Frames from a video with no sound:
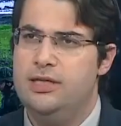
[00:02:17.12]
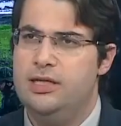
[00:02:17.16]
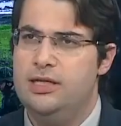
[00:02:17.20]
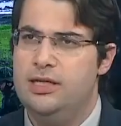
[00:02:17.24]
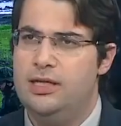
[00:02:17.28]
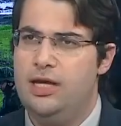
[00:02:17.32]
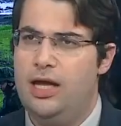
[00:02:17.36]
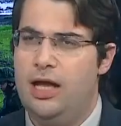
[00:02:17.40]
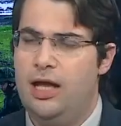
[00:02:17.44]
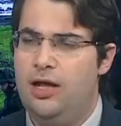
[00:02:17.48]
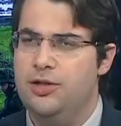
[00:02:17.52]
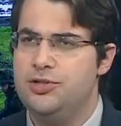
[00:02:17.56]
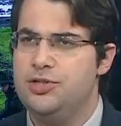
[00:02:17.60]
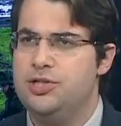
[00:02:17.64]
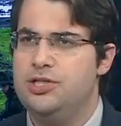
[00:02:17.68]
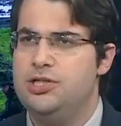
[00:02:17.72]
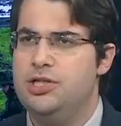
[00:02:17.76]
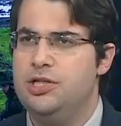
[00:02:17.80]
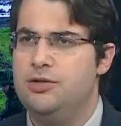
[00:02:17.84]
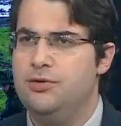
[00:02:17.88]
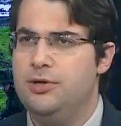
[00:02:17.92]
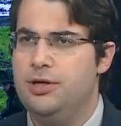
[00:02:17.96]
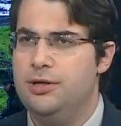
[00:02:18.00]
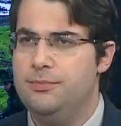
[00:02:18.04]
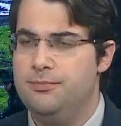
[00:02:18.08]
the Al
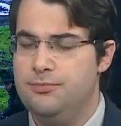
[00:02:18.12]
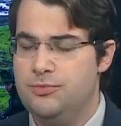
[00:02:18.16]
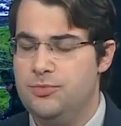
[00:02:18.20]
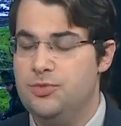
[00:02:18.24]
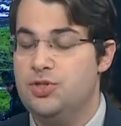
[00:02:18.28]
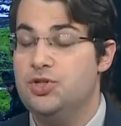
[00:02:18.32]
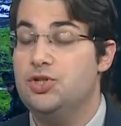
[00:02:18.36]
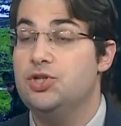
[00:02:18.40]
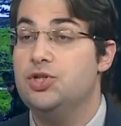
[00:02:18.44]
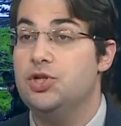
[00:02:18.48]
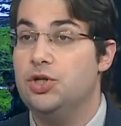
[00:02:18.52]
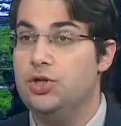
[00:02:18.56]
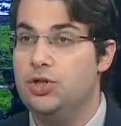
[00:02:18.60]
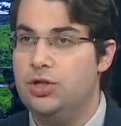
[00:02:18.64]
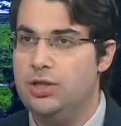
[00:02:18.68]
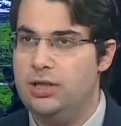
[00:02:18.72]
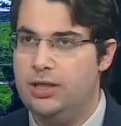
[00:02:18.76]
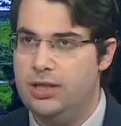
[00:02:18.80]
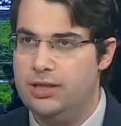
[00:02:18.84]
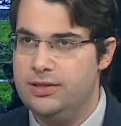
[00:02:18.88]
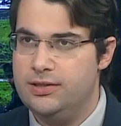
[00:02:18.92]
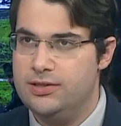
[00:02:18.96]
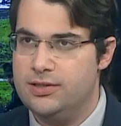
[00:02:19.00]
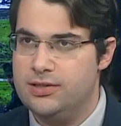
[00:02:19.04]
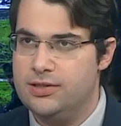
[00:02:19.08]
Jazeera
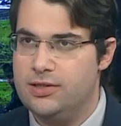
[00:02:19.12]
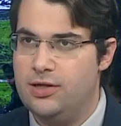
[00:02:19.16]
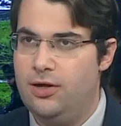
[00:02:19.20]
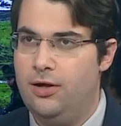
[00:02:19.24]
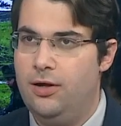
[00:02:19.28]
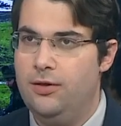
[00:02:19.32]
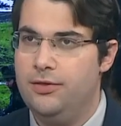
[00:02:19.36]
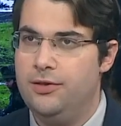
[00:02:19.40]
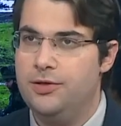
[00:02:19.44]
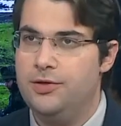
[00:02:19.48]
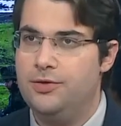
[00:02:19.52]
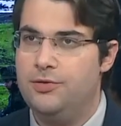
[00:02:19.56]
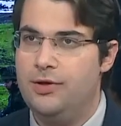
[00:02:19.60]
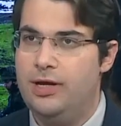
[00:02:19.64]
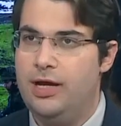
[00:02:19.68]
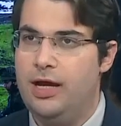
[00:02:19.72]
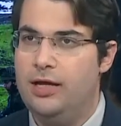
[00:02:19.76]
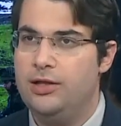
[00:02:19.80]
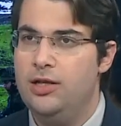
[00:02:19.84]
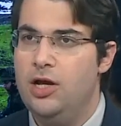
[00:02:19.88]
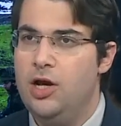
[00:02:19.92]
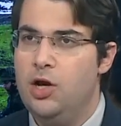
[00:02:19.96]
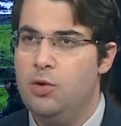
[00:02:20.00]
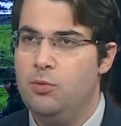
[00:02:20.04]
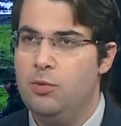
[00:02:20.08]
journalists on the
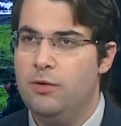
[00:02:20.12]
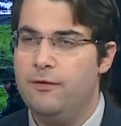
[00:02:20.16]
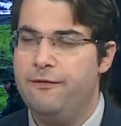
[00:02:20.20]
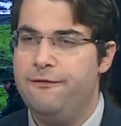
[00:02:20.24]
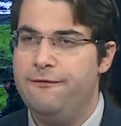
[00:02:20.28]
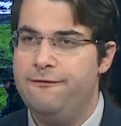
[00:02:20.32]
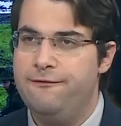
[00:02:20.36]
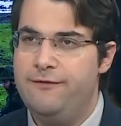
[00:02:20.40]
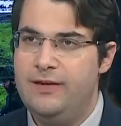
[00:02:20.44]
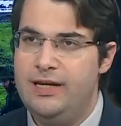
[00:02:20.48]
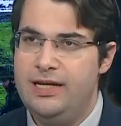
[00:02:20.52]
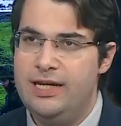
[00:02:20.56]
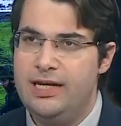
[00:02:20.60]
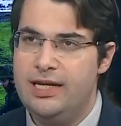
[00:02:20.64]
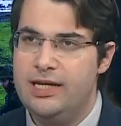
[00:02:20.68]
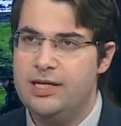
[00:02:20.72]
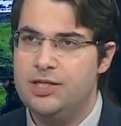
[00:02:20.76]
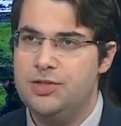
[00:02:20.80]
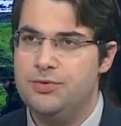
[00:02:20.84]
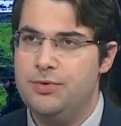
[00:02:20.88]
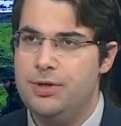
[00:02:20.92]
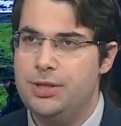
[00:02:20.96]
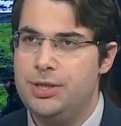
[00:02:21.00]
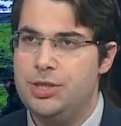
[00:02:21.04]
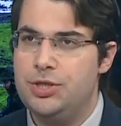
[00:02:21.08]
ground were feeding
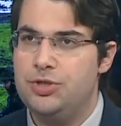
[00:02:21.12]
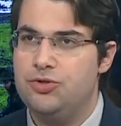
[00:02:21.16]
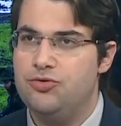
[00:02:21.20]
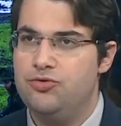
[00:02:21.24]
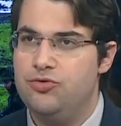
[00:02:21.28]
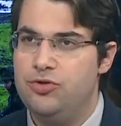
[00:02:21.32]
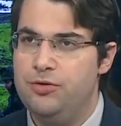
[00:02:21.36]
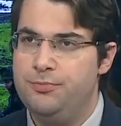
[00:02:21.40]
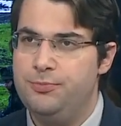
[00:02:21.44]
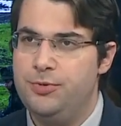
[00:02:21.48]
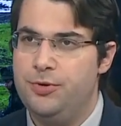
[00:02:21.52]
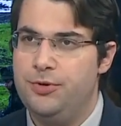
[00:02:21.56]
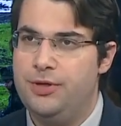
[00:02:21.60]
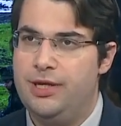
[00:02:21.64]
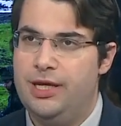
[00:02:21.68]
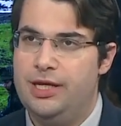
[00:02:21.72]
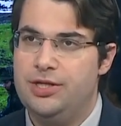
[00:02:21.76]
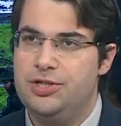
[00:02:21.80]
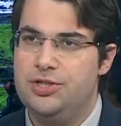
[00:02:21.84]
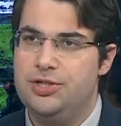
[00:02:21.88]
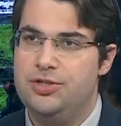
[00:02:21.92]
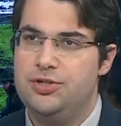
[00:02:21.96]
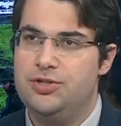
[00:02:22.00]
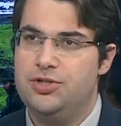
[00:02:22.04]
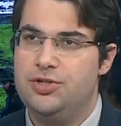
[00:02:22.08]
Israeli troop
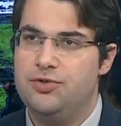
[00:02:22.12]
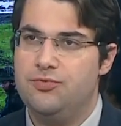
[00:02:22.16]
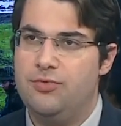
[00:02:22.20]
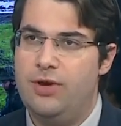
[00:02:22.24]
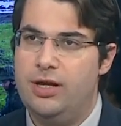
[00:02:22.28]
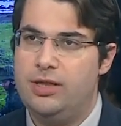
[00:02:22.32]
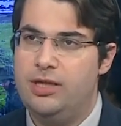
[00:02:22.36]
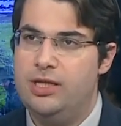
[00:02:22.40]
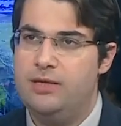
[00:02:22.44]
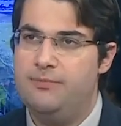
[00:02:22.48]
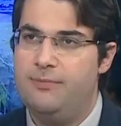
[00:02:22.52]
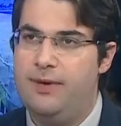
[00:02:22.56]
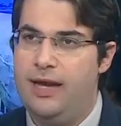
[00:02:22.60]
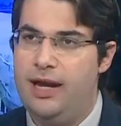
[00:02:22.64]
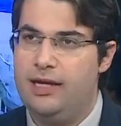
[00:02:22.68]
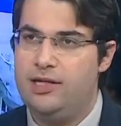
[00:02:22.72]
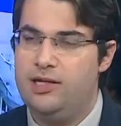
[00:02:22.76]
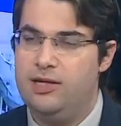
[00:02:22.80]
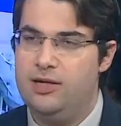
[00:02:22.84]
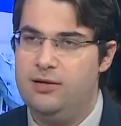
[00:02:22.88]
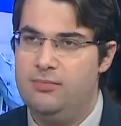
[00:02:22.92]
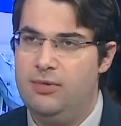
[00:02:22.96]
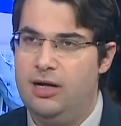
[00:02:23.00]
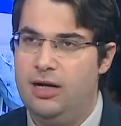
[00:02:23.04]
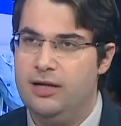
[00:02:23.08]
locations directly back
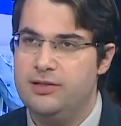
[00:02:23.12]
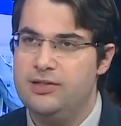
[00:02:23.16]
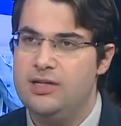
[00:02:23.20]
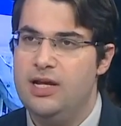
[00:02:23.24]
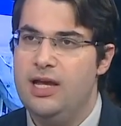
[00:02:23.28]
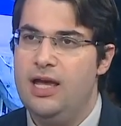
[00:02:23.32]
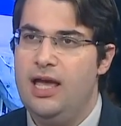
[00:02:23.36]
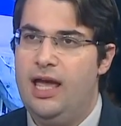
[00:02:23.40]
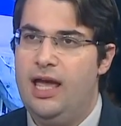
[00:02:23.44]
to Hamas.